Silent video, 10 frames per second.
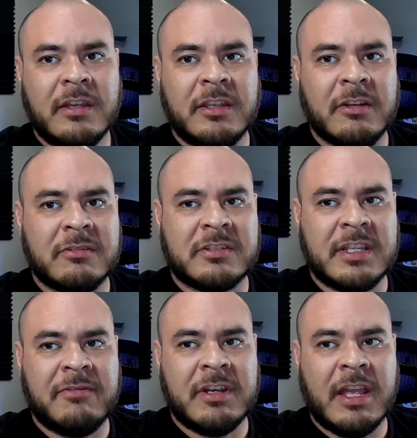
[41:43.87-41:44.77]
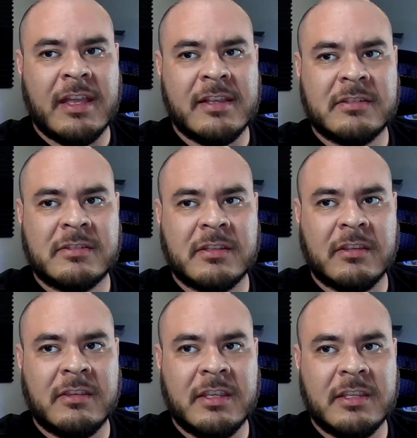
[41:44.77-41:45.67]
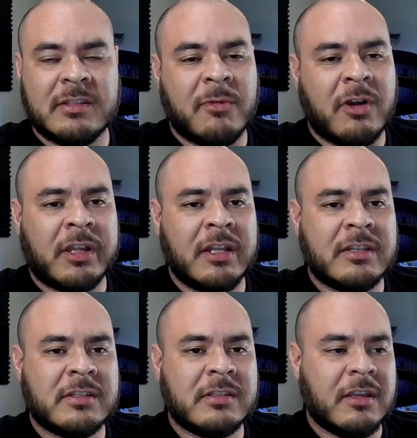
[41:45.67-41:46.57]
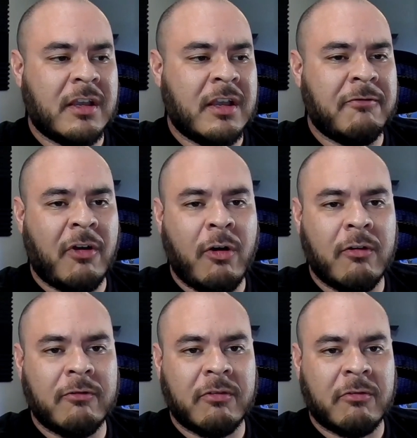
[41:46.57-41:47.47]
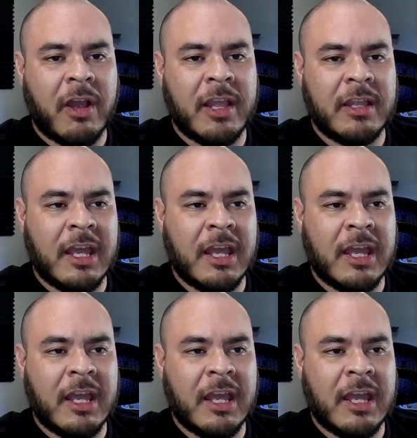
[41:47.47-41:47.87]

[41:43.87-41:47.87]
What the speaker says: just even as these markets evolve, right?